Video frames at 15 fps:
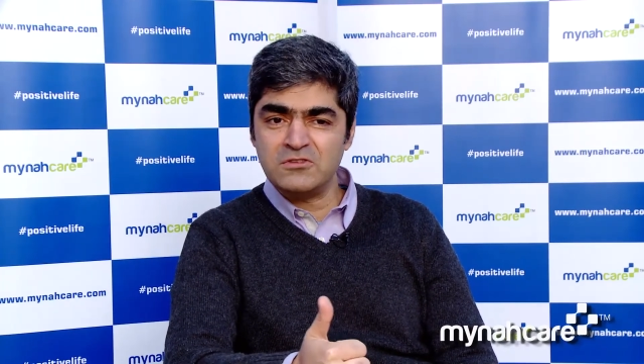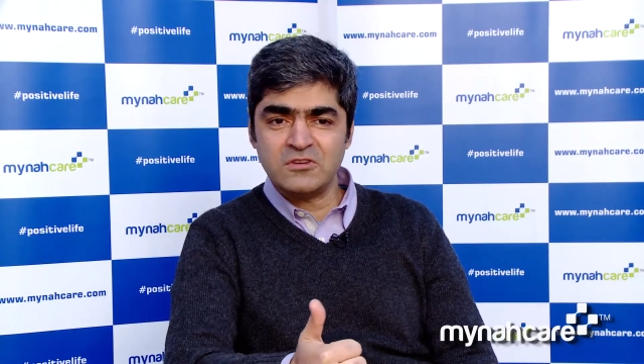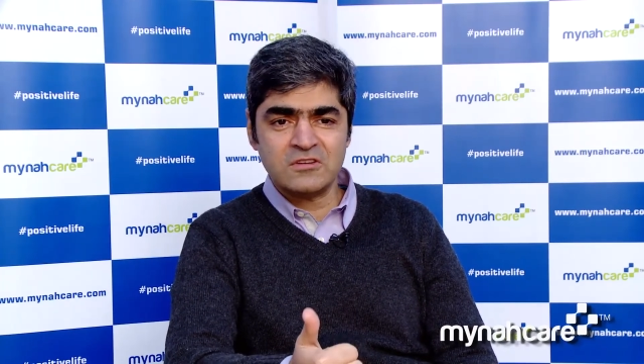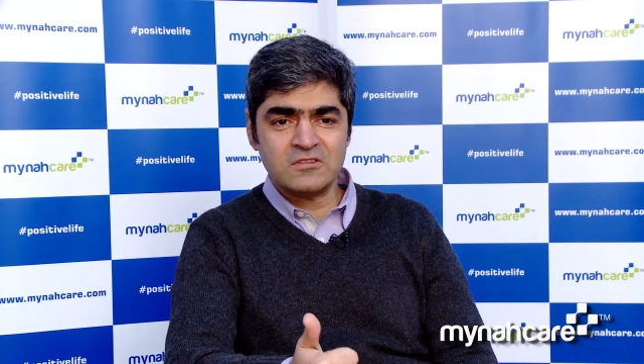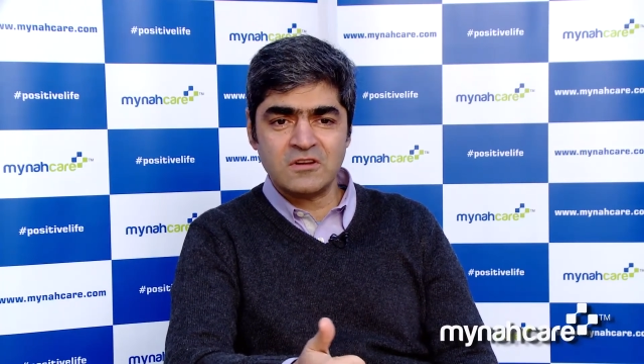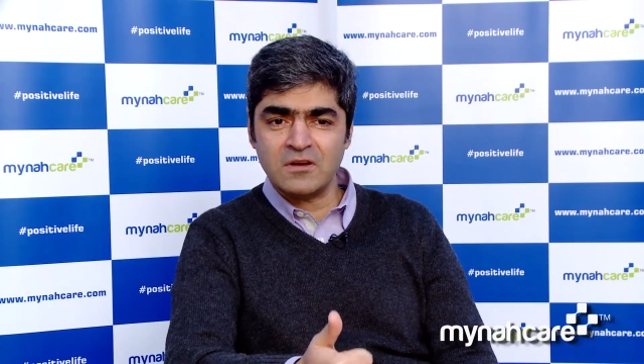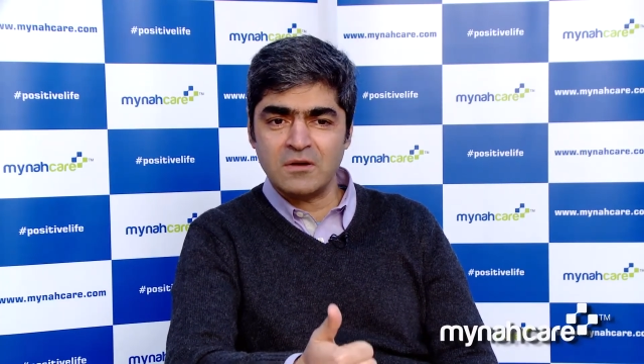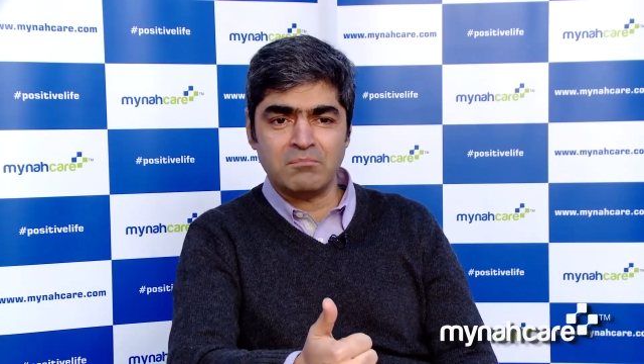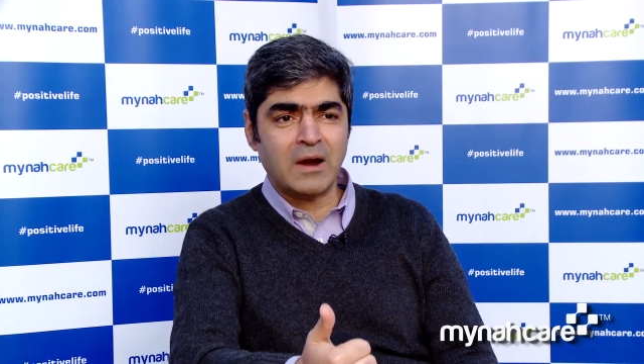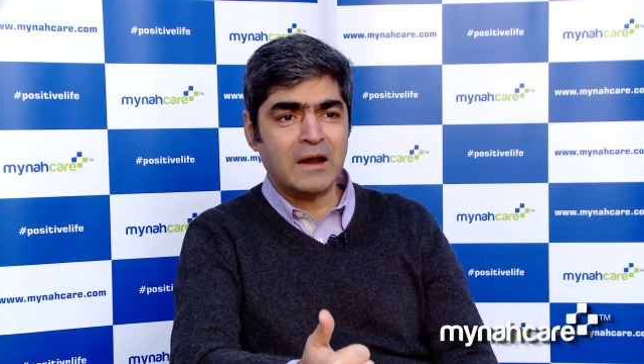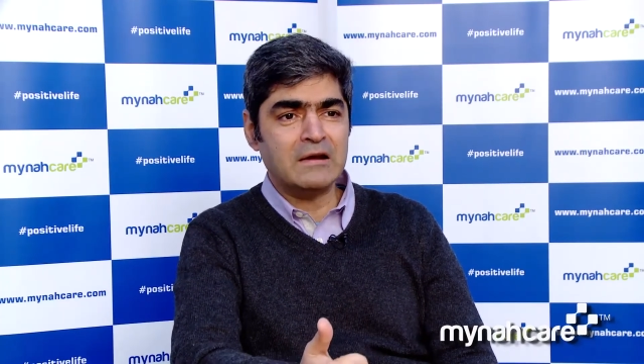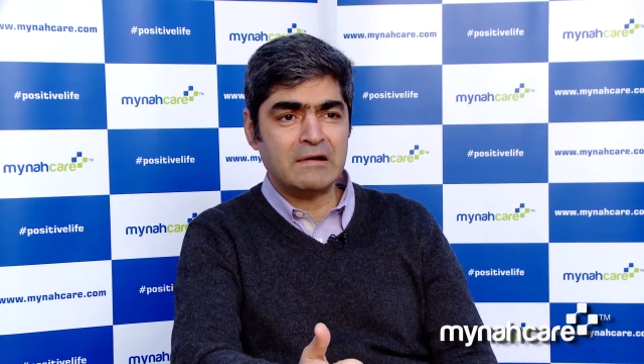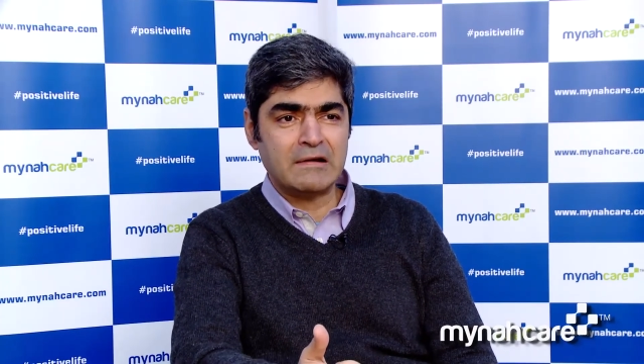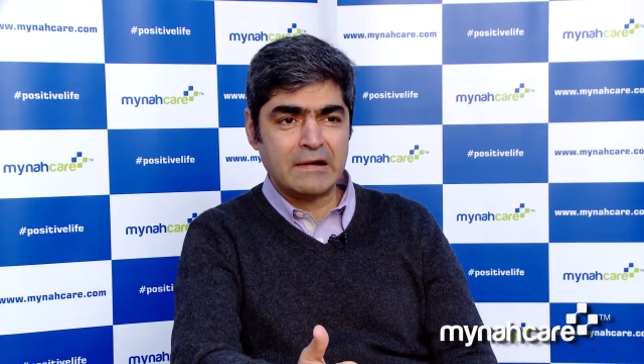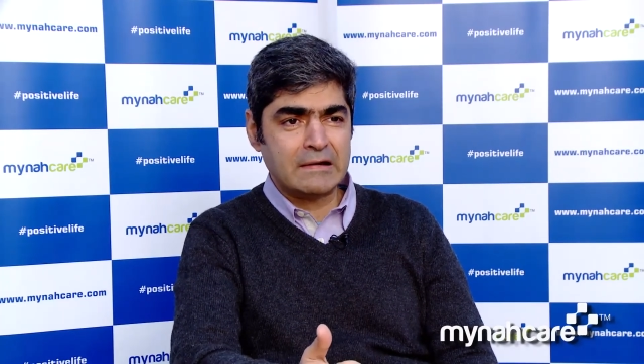just a
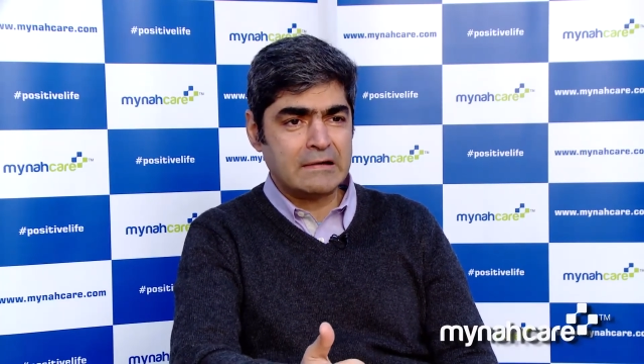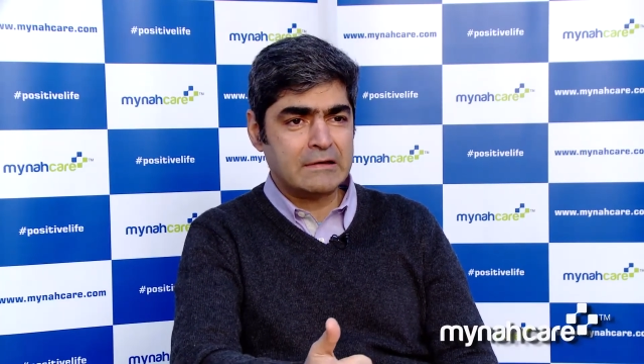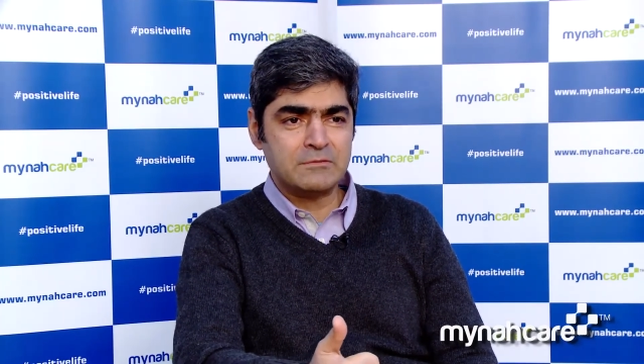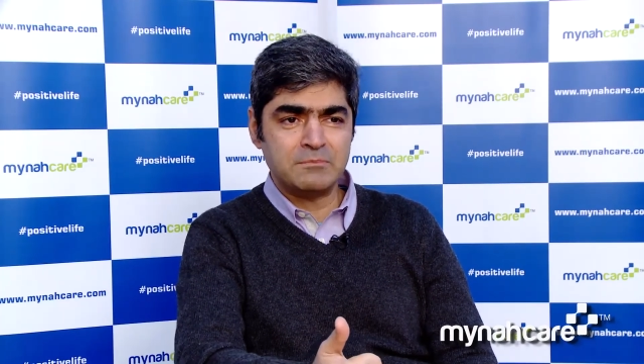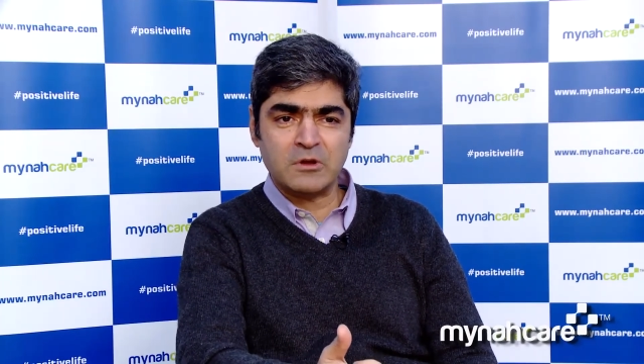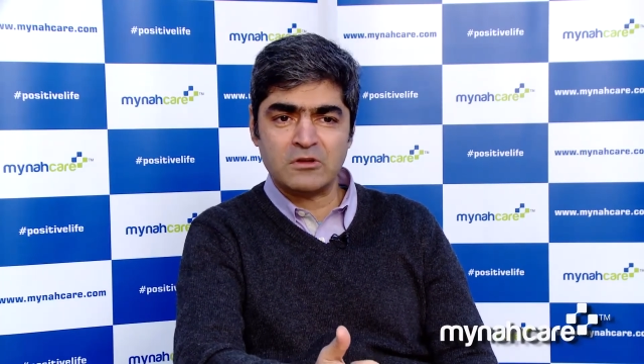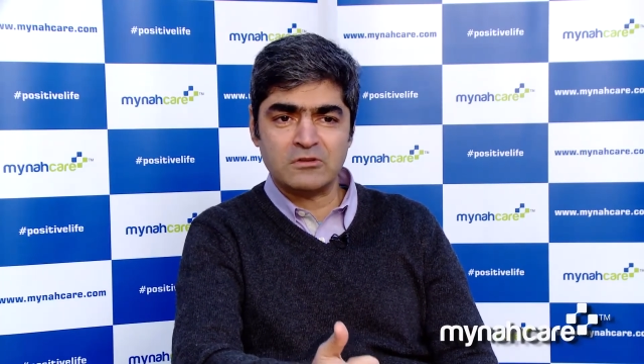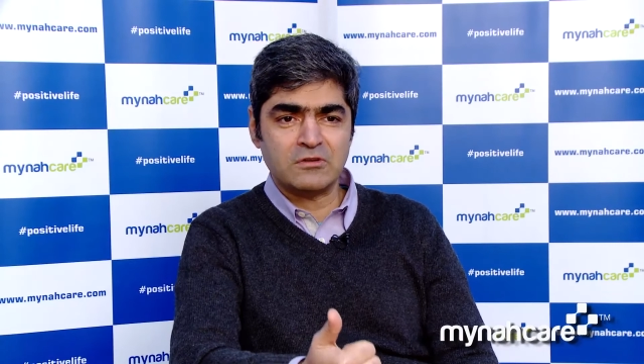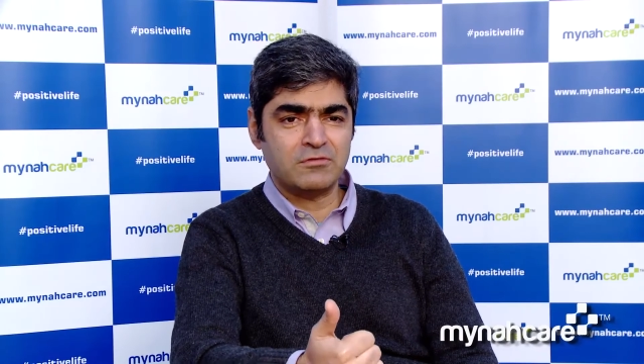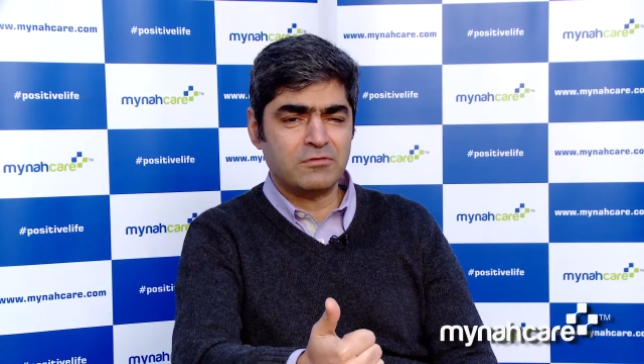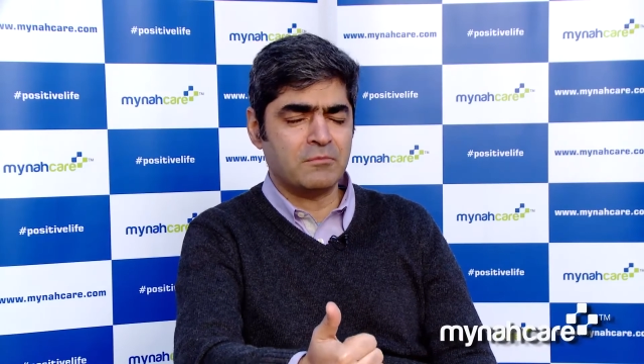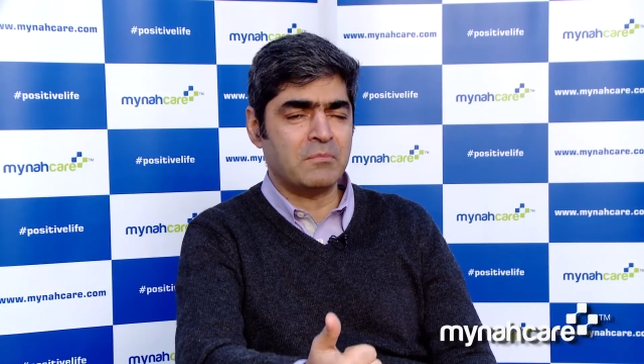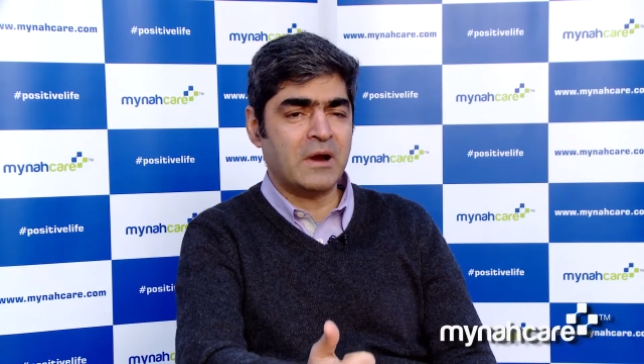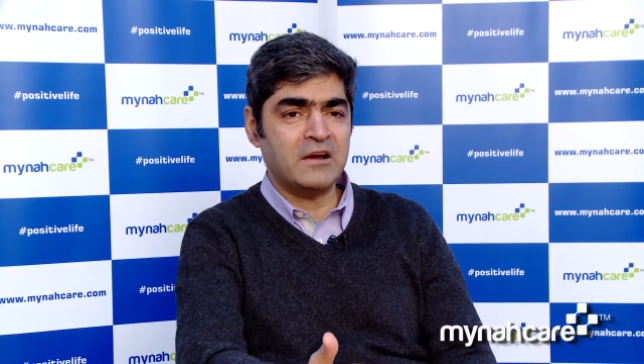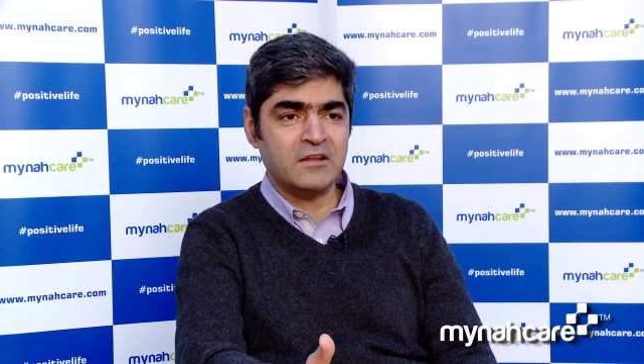mild redness because of
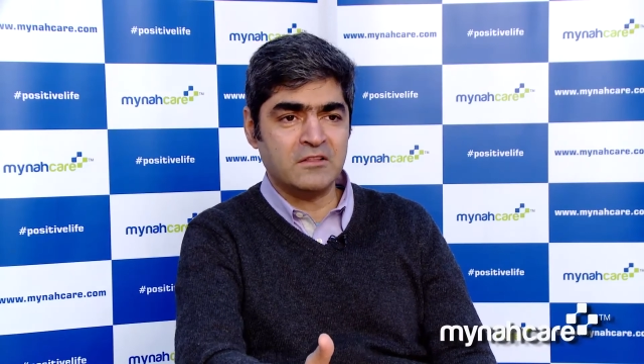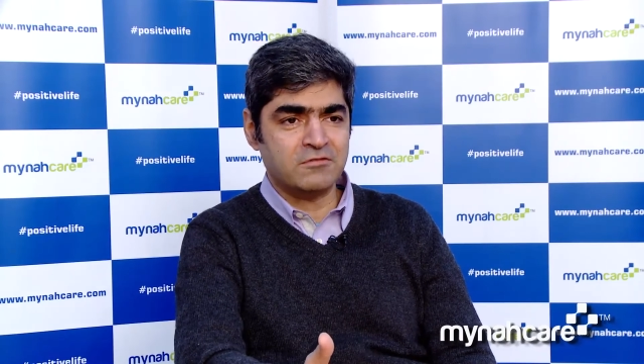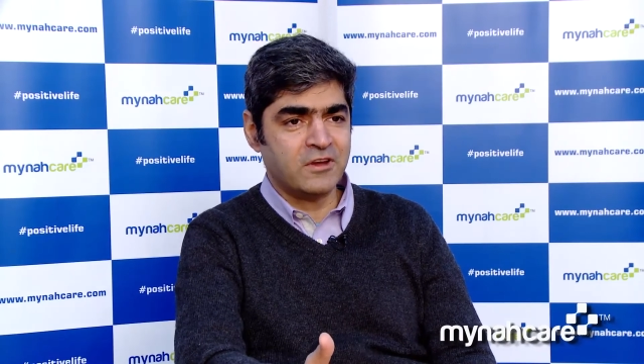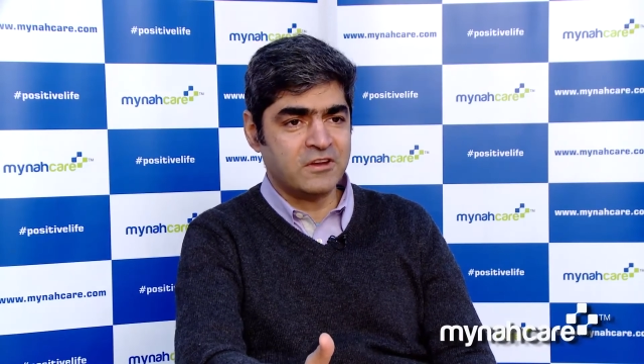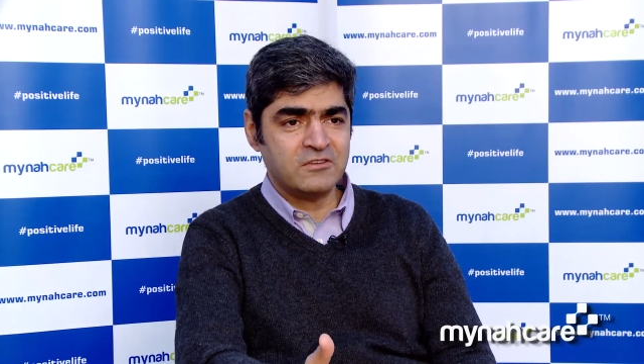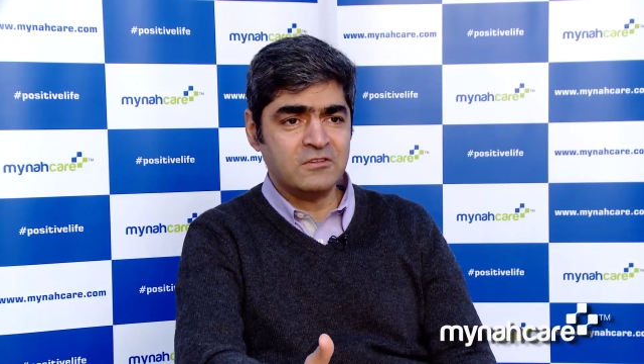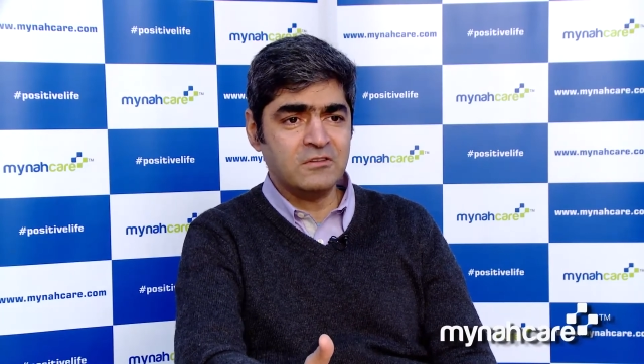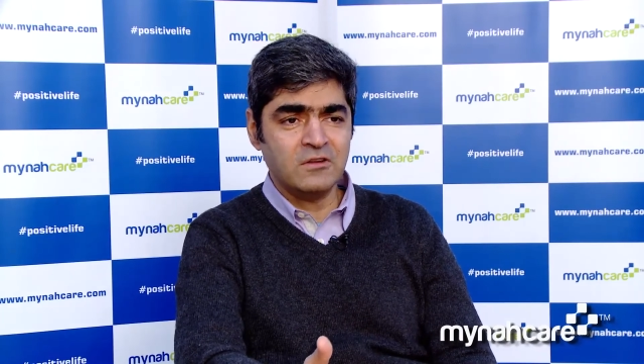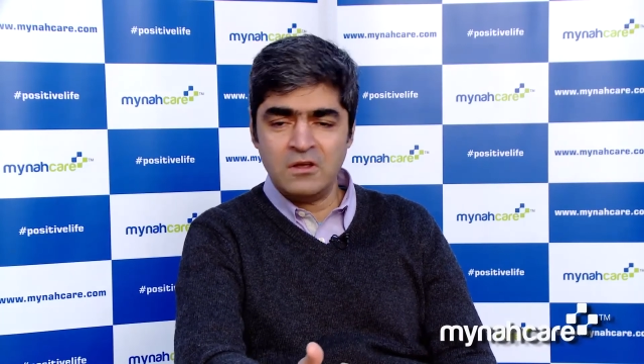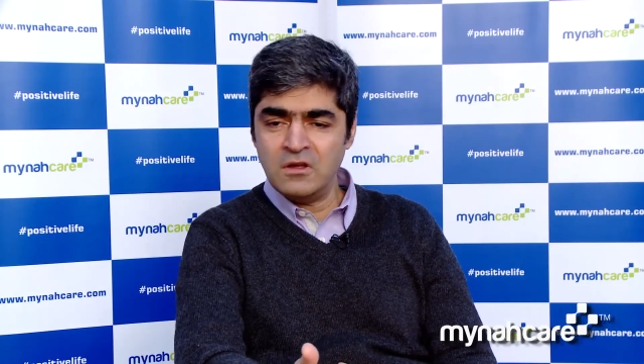mild infection.